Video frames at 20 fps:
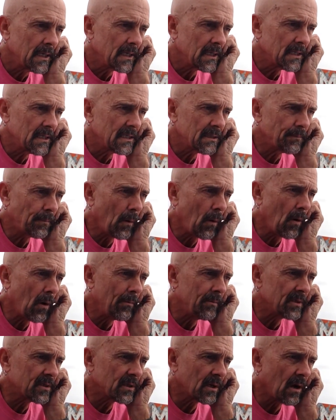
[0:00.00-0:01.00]
This
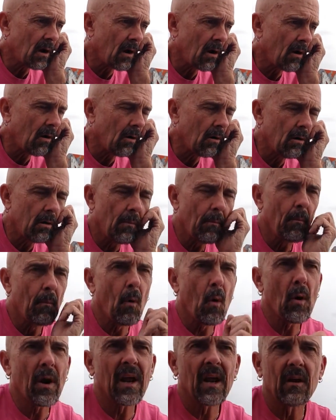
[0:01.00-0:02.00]
poem is called
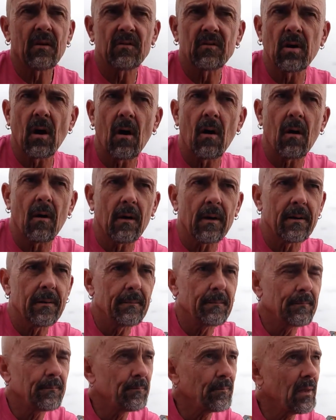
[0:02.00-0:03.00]
Morning Talk,
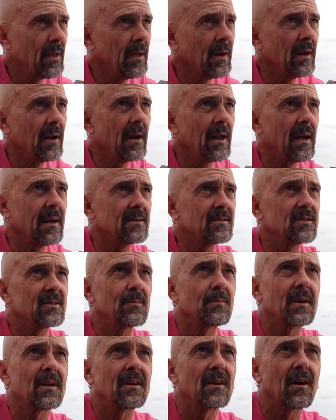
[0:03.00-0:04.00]
and it has
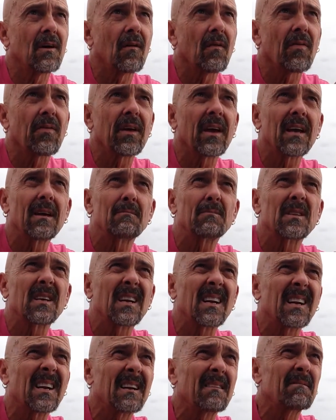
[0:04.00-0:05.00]
some adult themes
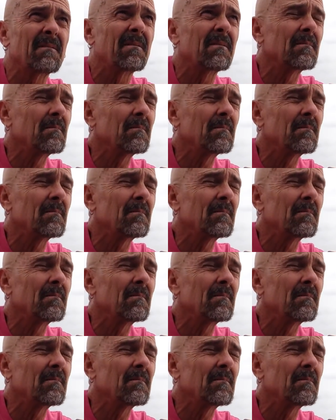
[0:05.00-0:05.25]
in it.